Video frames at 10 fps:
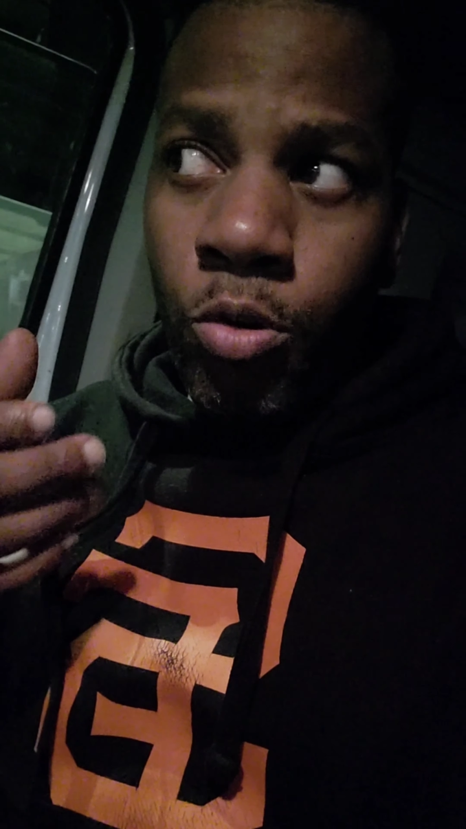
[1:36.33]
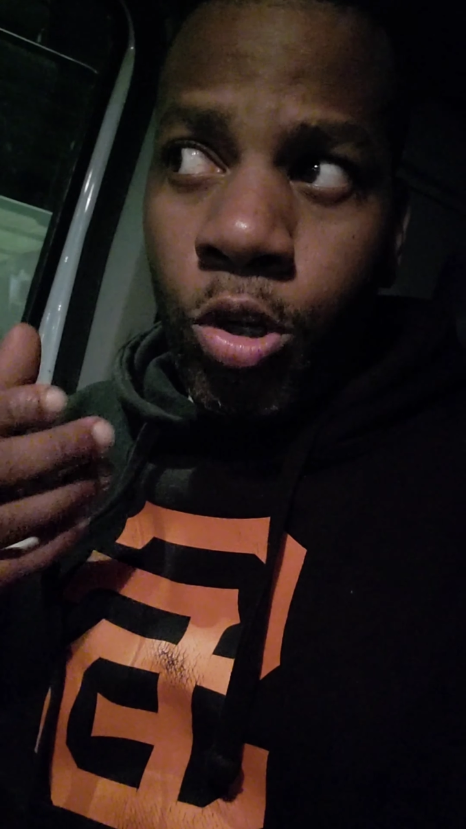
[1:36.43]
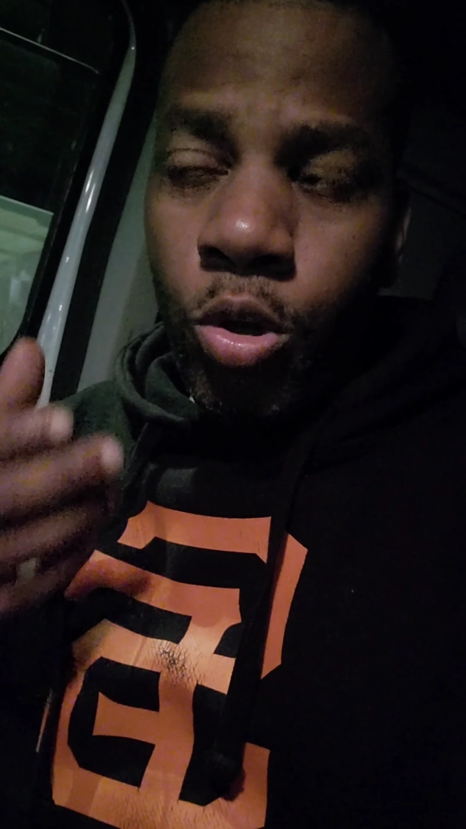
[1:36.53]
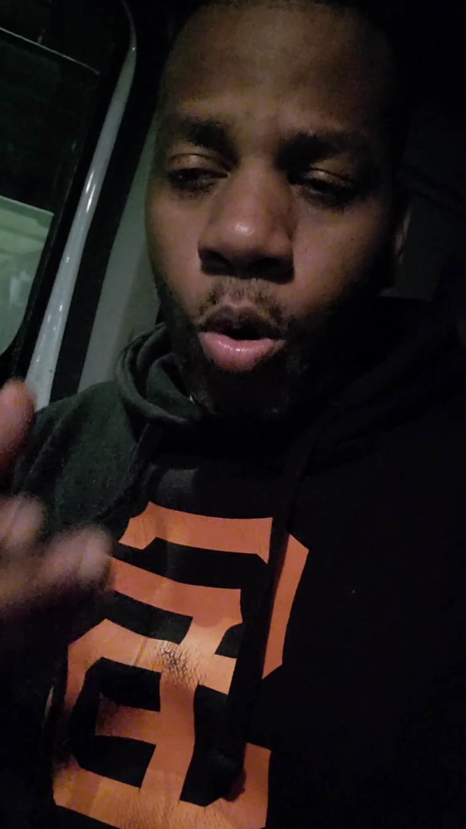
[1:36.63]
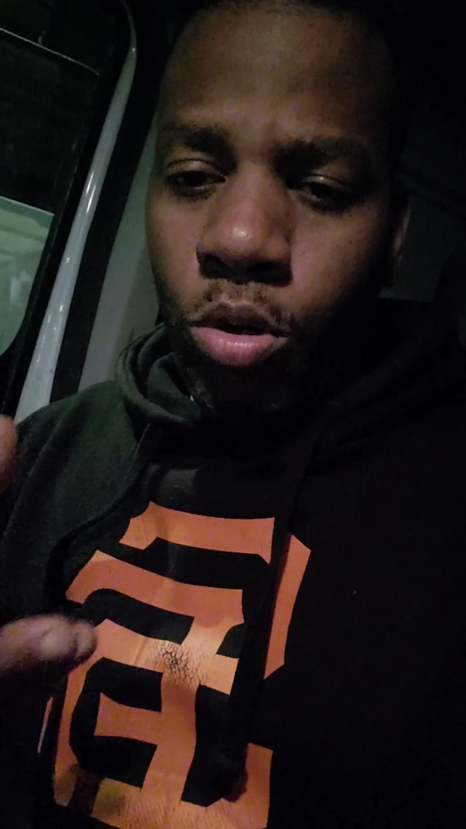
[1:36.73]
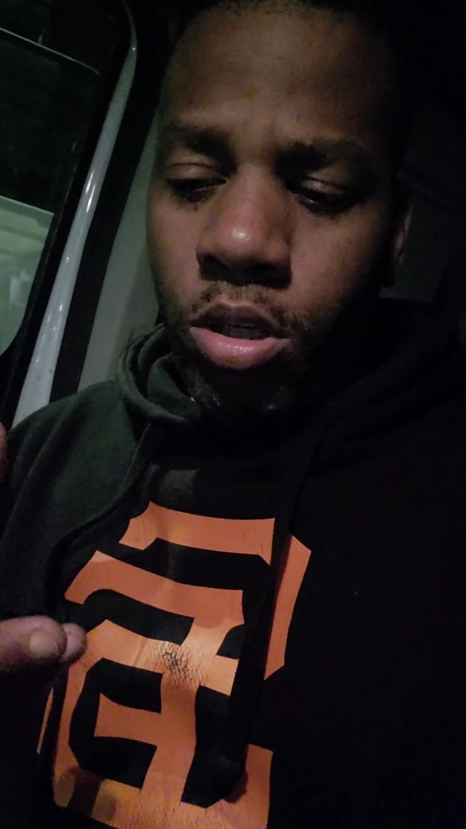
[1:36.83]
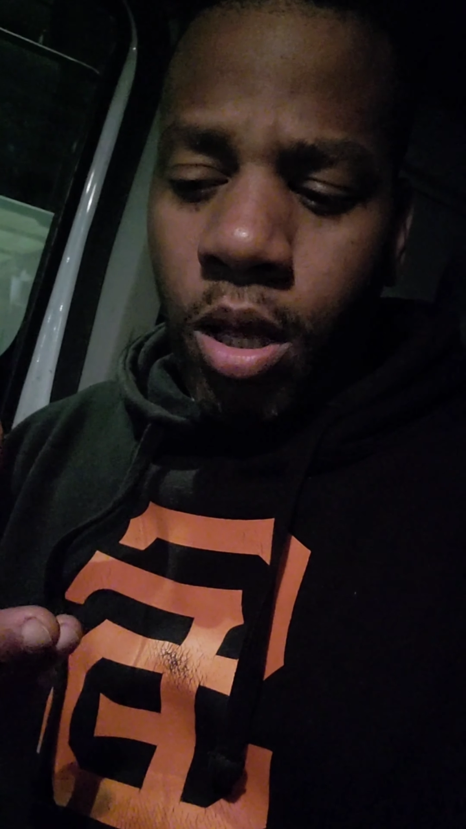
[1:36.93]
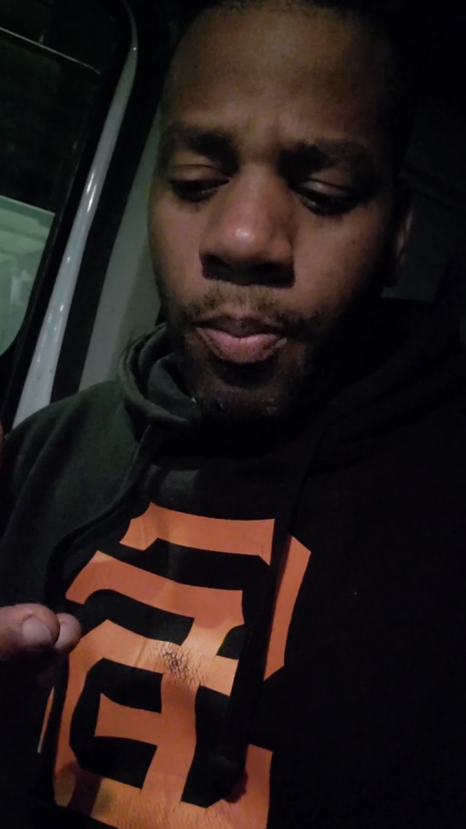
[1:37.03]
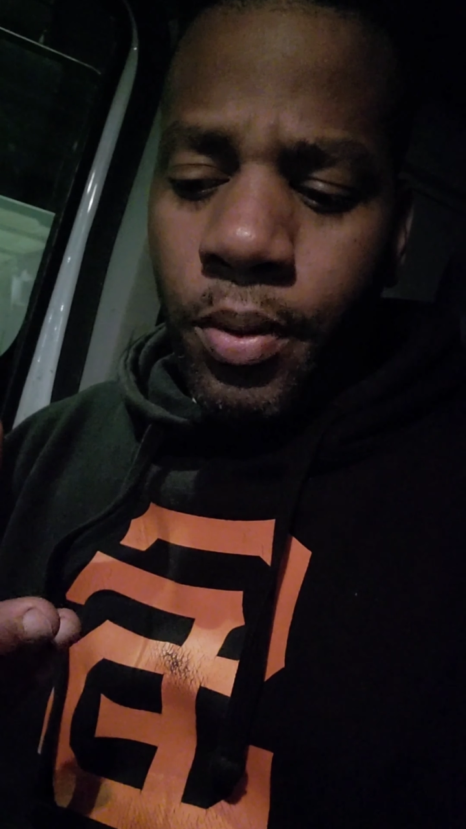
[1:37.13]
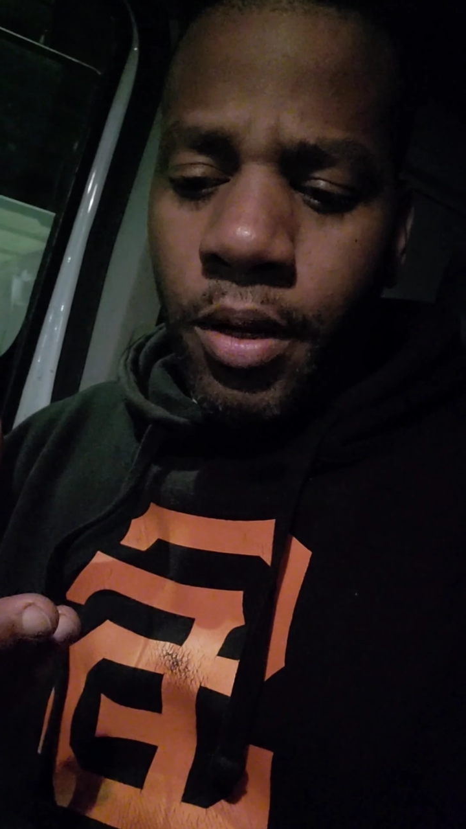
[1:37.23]
when you own a
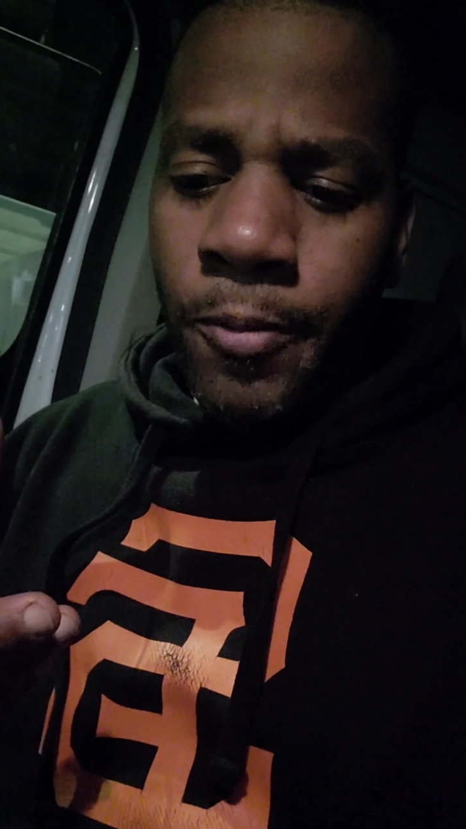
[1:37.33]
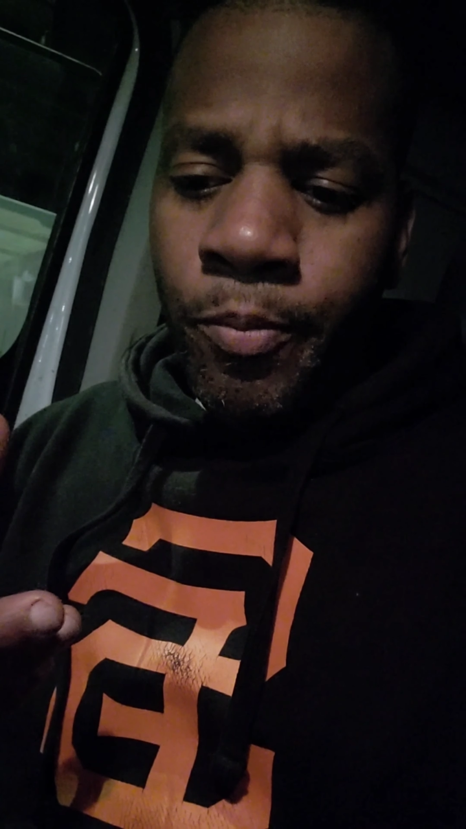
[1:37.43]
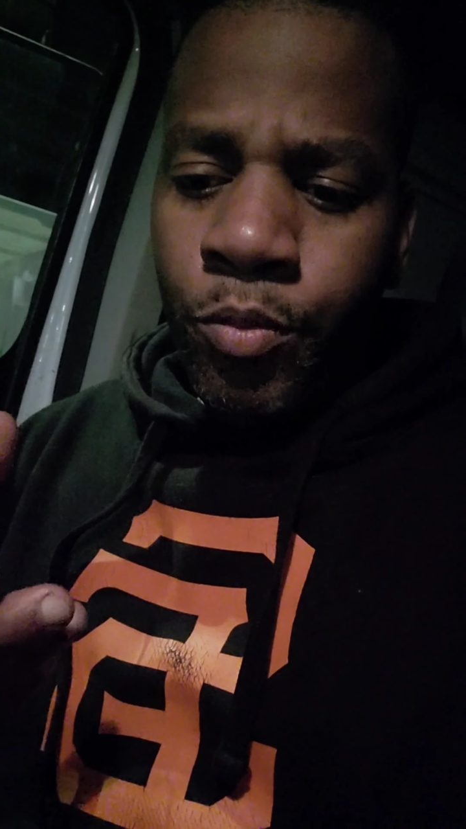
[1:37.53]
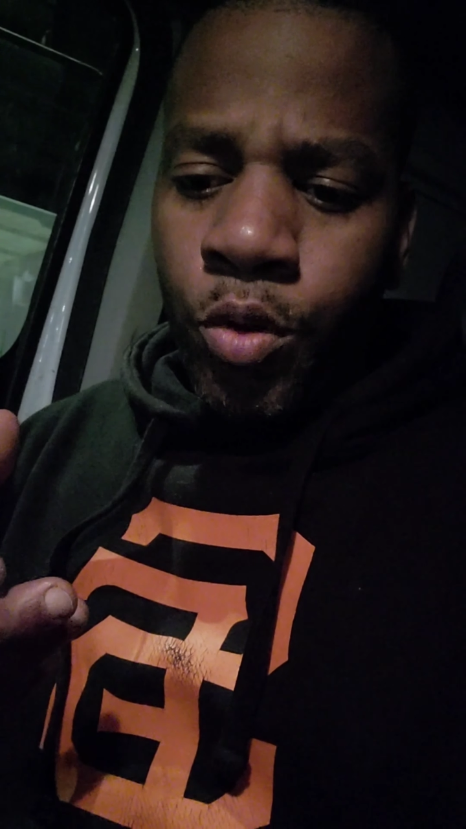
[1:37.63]
company,